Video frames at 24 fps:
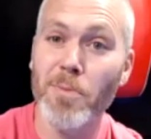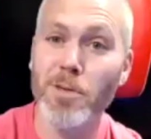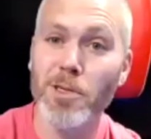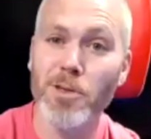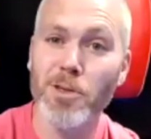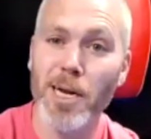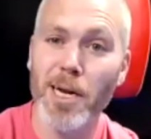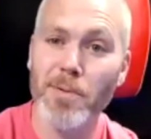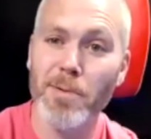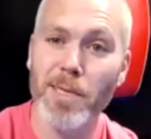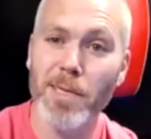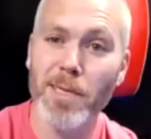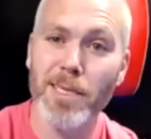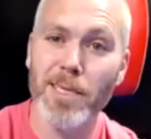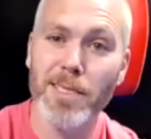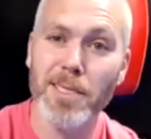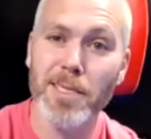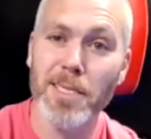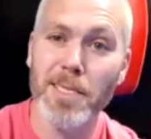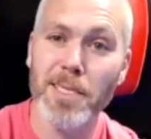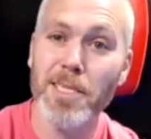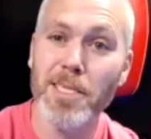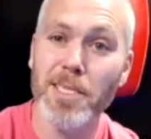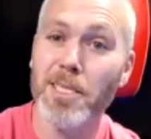was training with
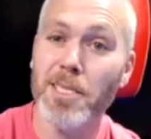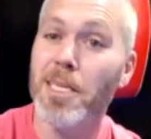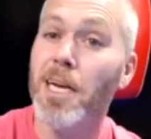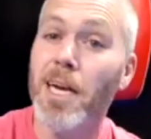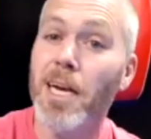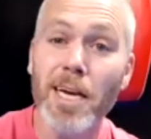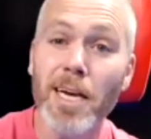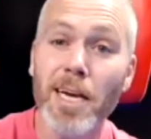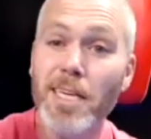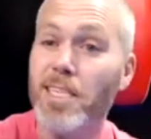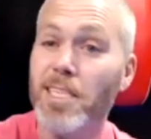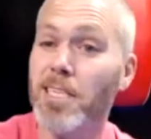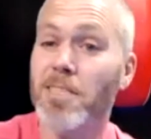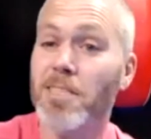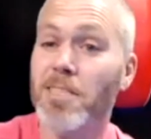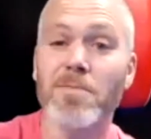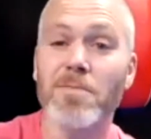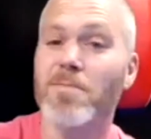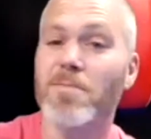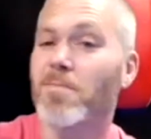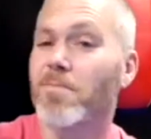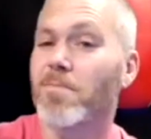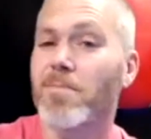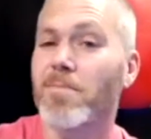us, and he
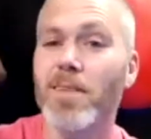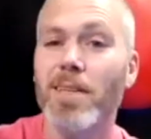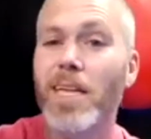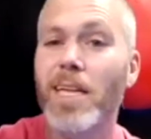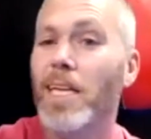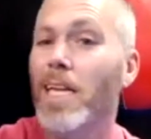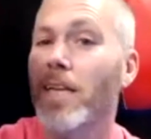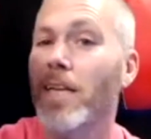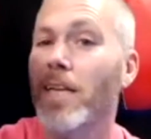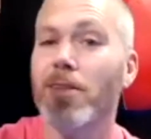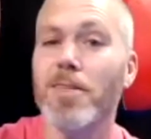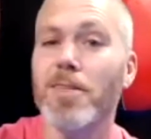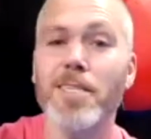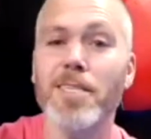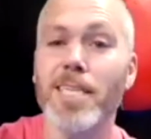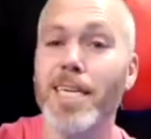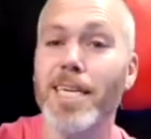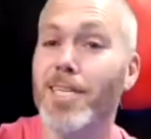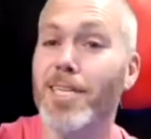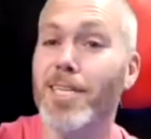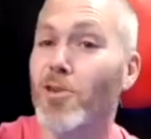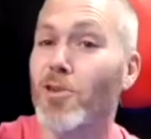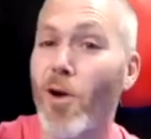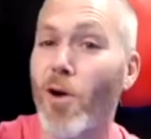let the stick
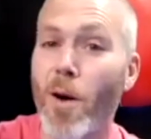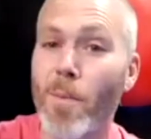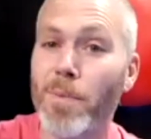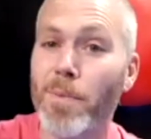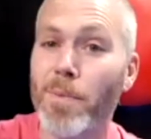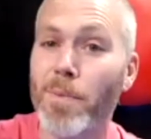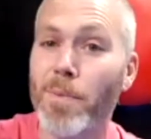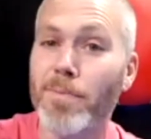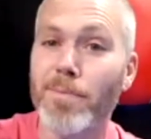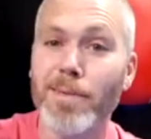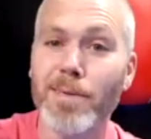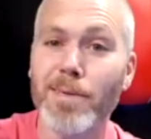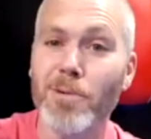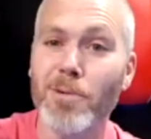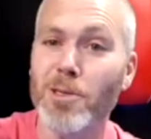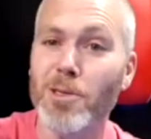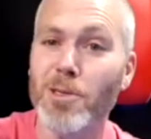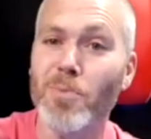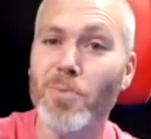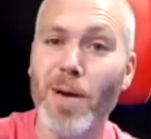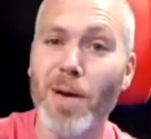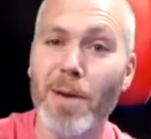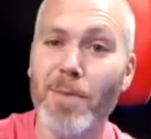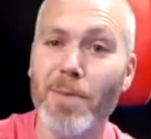drop. He
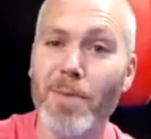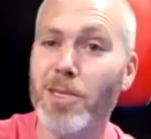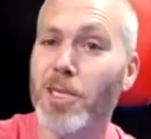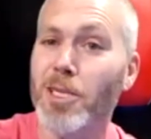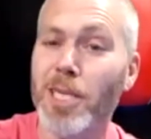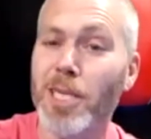wasn't paying much